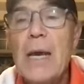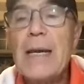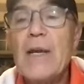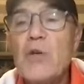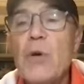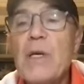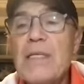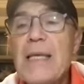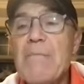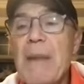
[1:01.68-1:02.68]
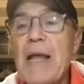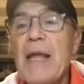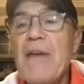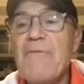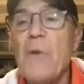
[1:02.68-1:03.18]
And I trust that my
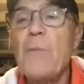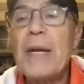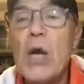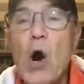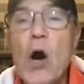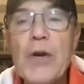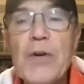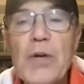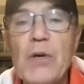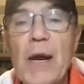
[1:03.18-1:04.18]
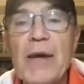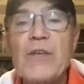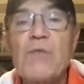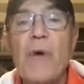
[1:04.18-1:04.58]
life will bring honor to Christ,